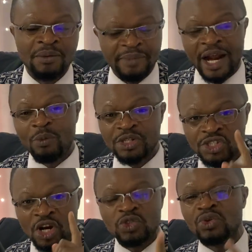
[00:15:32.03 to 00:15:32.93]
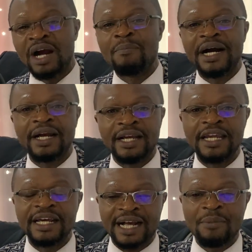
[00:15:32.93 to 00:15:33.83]
but I'll be sure to come back again in
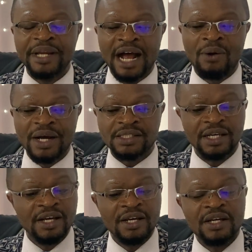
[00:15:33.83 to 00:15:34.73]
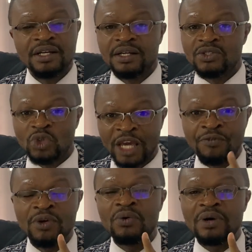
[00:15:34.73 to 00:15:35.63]
the coming hours to give
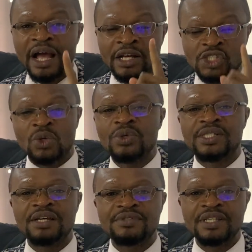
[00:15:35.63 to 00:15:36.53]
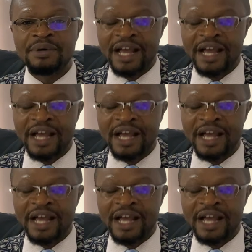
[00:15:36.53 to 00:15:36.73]
you exclusives.